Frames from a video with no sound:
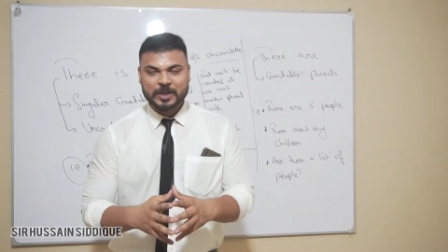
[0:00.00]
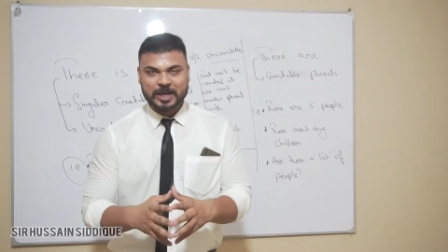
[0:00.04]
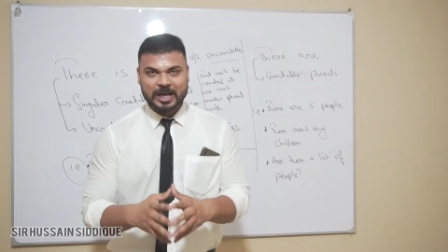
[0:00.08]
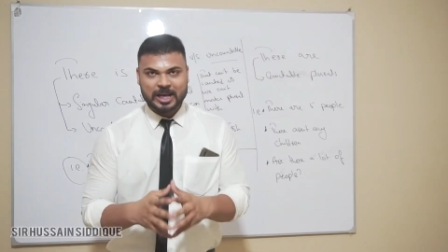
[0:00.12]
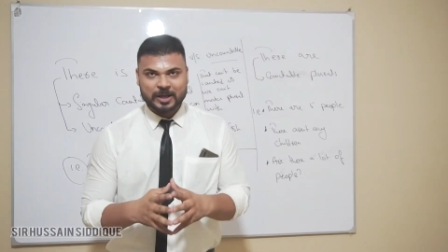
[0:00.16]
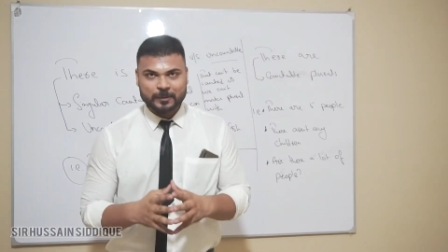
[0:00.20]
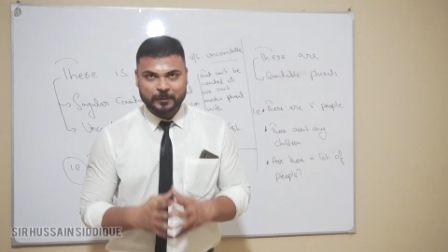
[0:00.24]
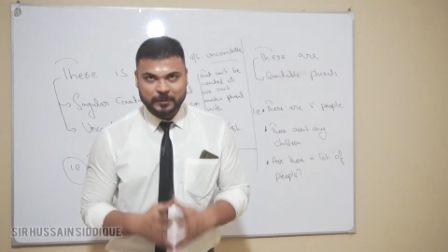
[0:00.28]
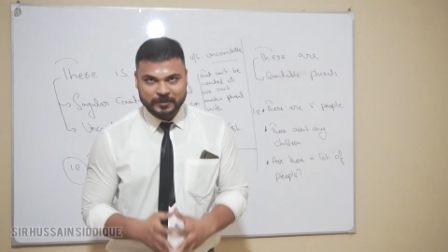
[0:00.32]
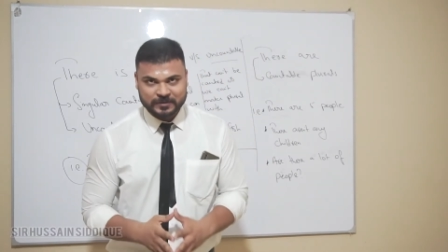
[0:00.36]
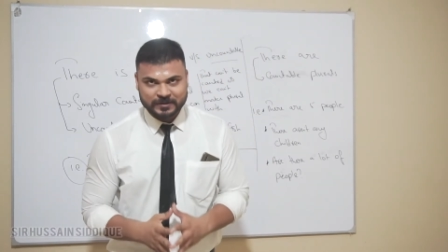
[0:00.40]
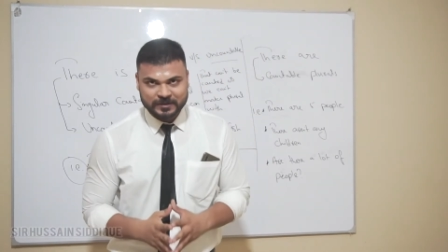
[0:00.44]
the
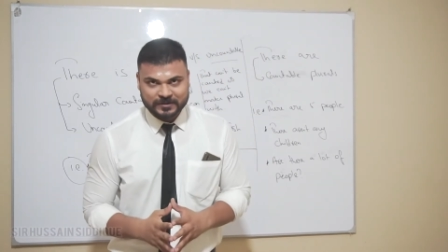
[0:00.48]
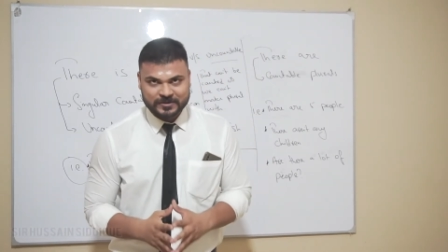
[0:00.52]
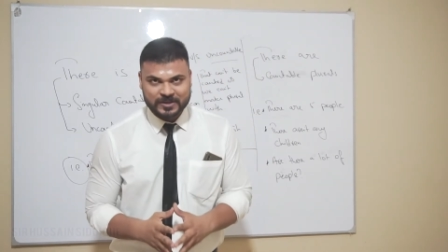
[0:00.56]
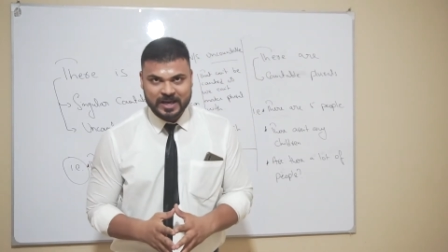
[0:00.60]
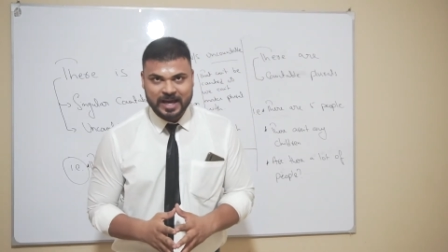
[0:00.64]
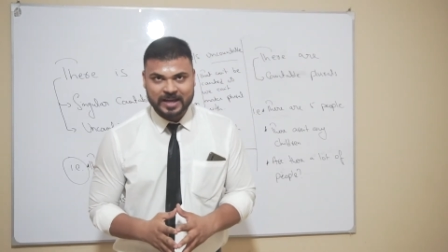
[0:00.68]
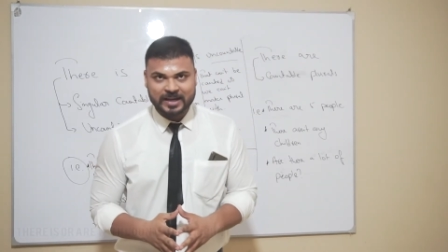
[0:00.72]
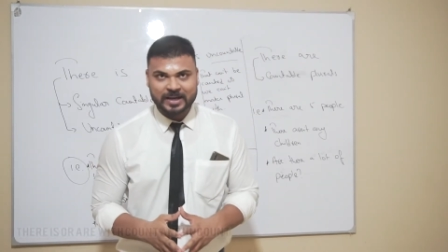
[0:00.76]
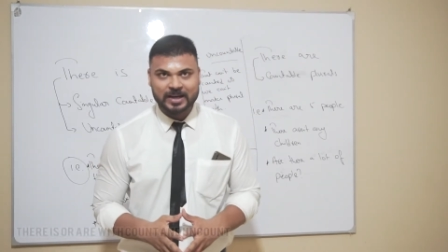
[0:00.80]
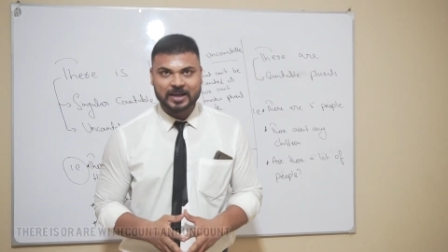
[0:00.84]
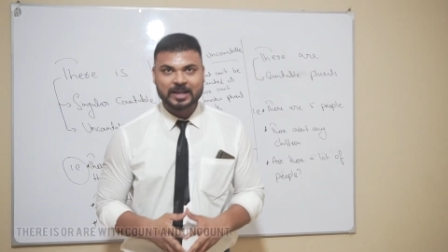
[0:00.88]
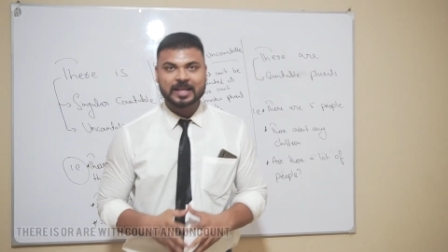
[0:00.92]
Linguistic
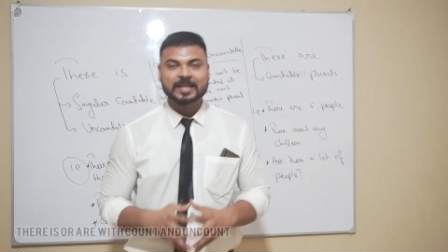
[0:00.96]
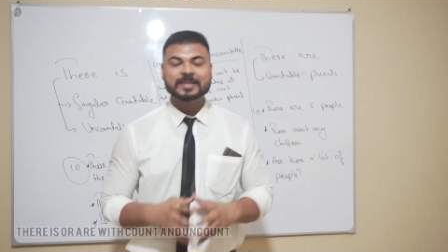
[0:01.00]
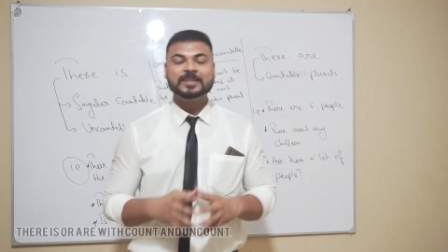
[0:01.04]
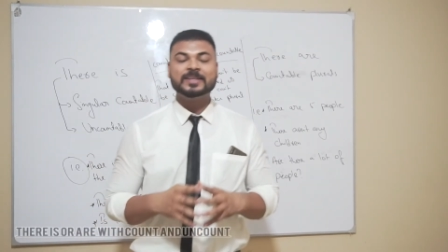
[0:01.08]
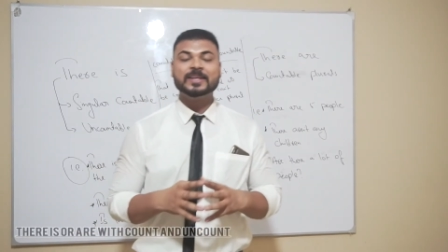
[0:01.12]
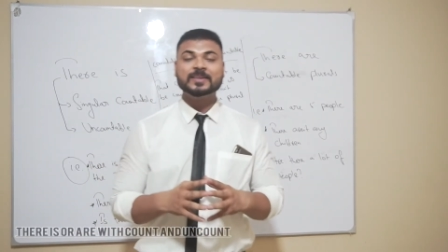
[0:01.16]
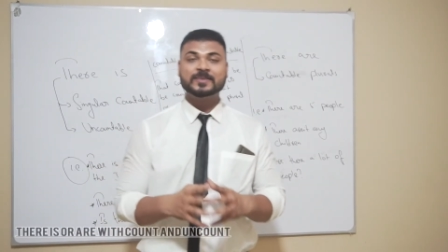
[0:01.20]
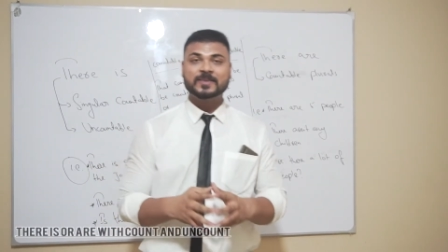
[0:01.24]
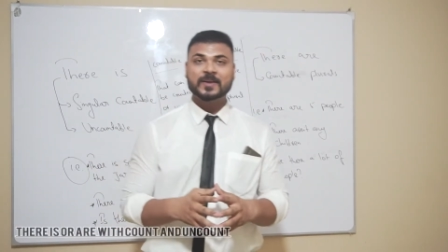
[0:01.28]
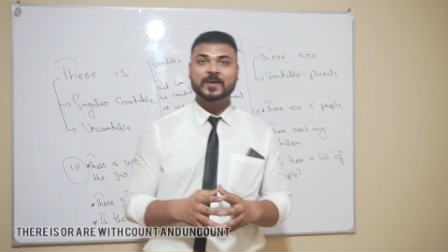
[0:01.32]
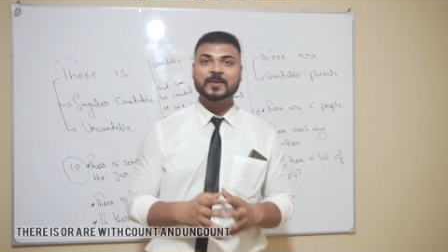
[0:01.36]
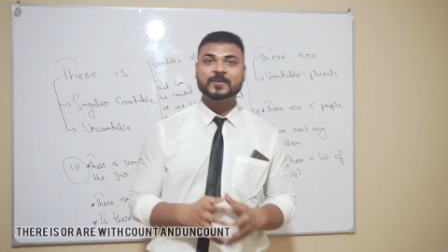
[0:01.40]
Channel, and
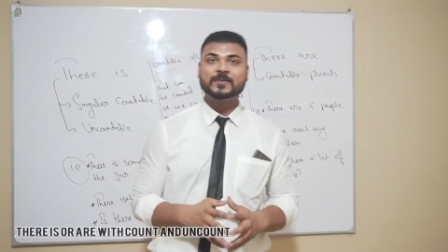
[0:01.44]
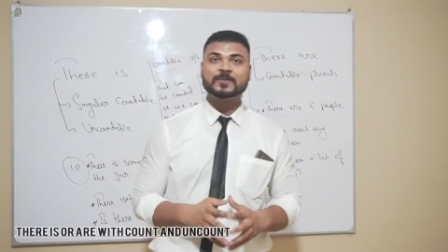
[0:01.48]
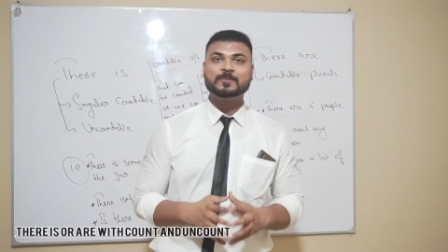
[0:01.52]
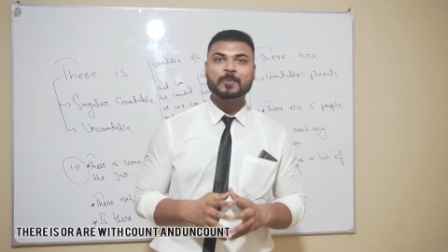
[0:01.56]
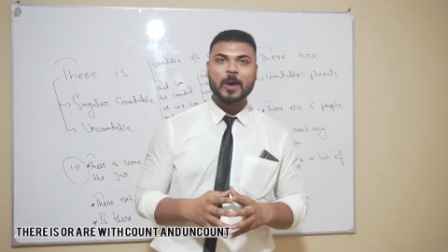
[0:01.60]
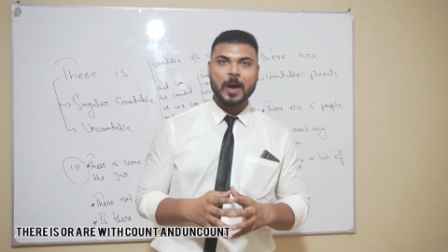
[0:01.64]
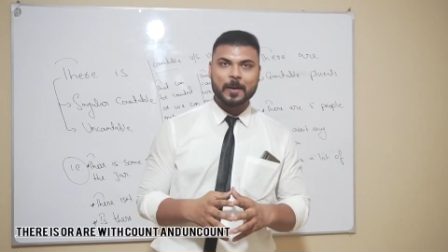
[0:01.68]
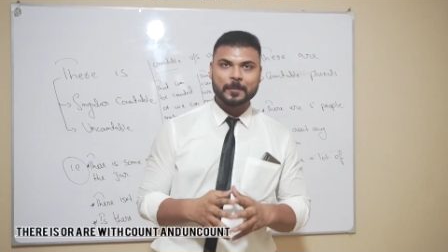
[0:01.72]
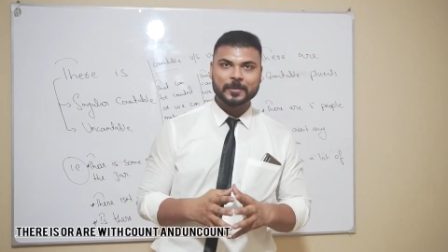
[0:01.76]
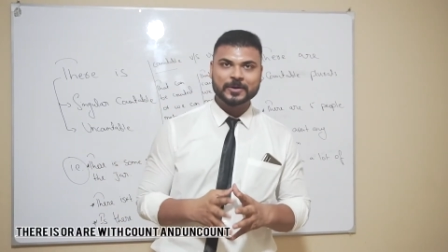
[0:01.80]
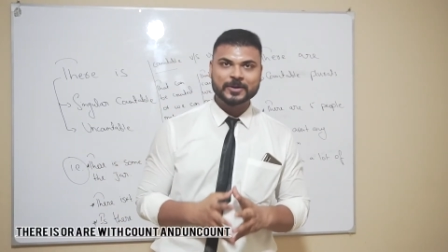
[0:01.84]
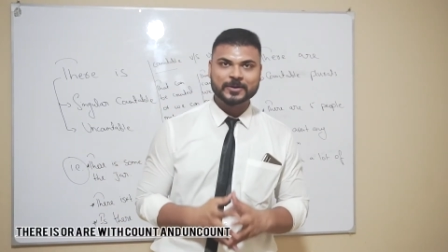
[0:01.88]
this is
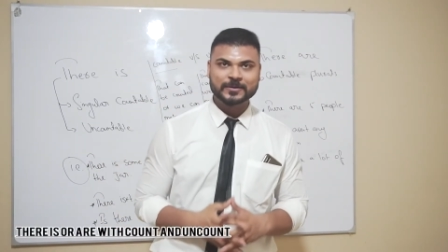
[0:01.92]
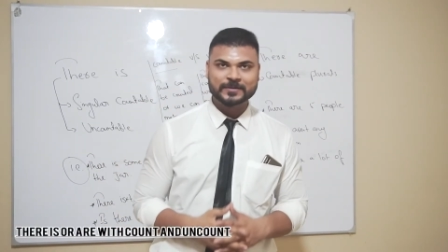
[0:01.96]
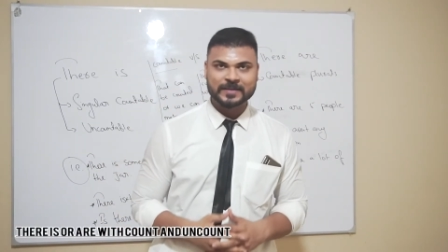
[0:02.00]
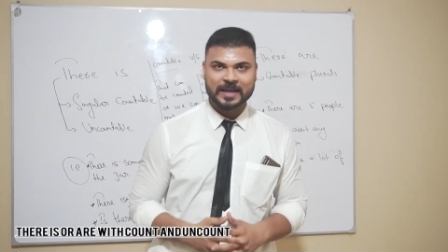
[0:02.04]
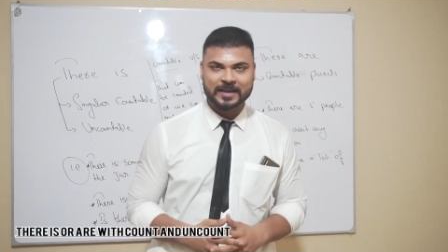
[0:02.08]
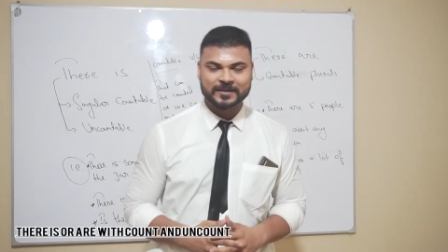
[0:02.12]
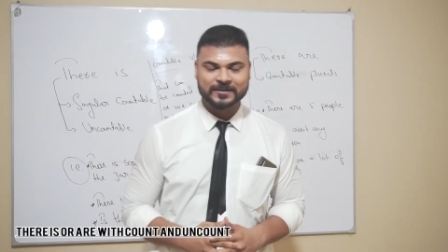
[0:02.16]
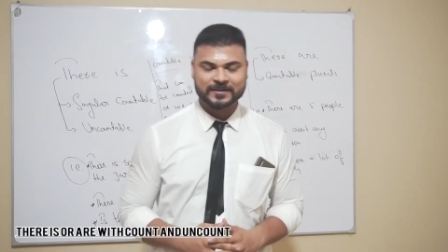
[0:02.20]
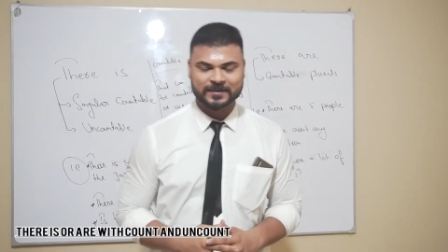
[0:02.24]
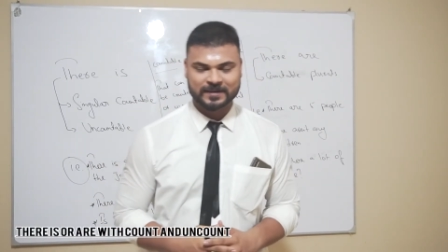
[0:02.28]
Hussain